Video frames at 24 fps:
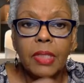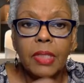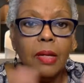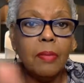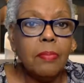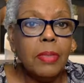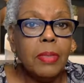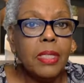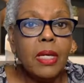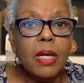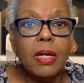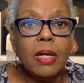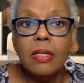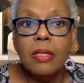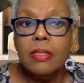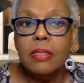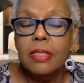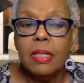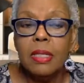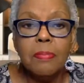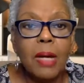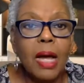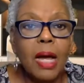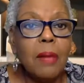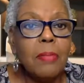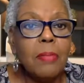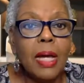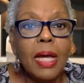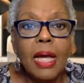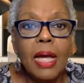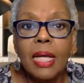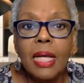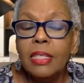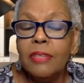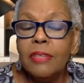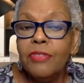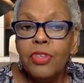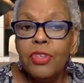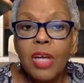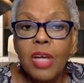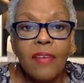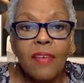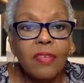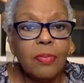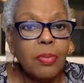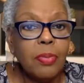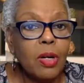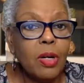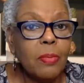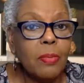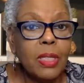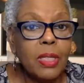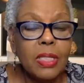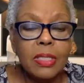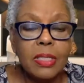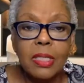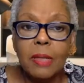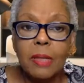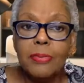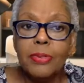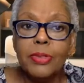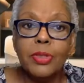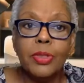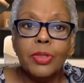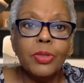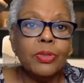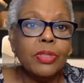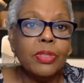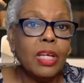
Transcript: Because in my mind, if you have a permanent substitute,